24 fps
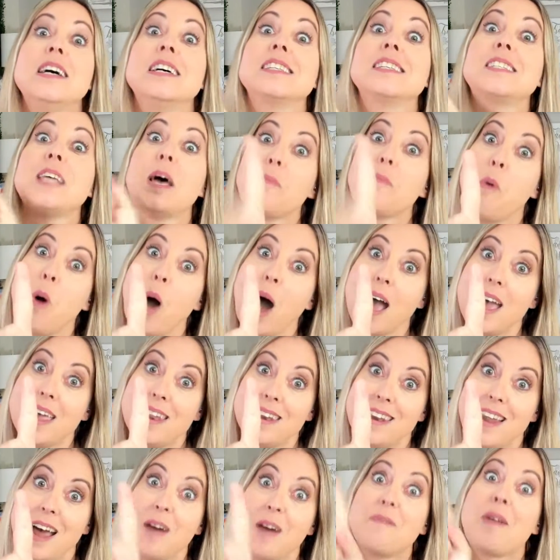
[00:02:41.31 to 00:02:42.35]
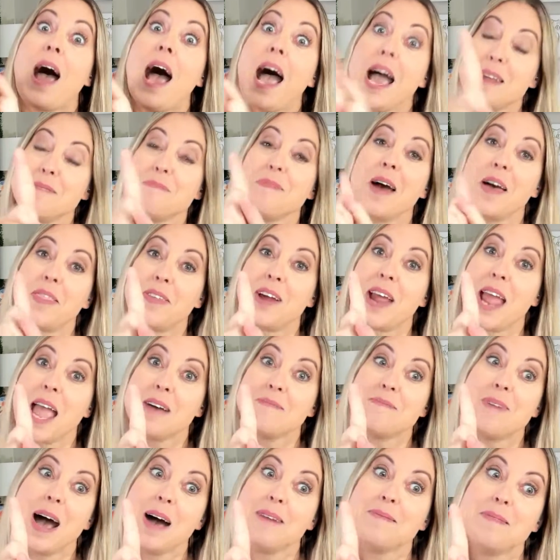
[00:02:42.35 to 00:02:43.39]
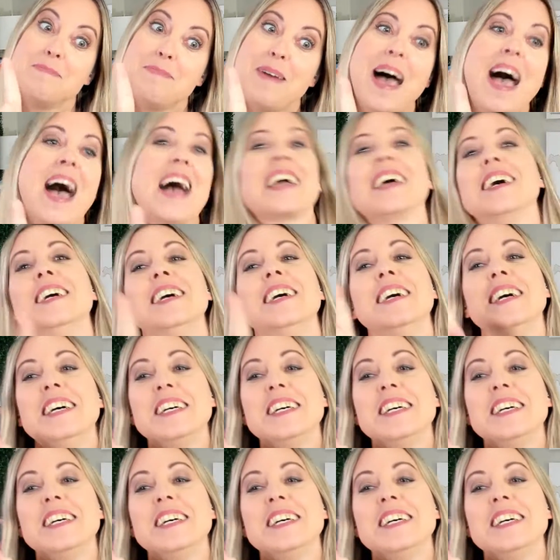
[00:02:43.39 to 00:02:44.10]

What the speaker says: Step 1, I'm gonna hide my other hand behind my back.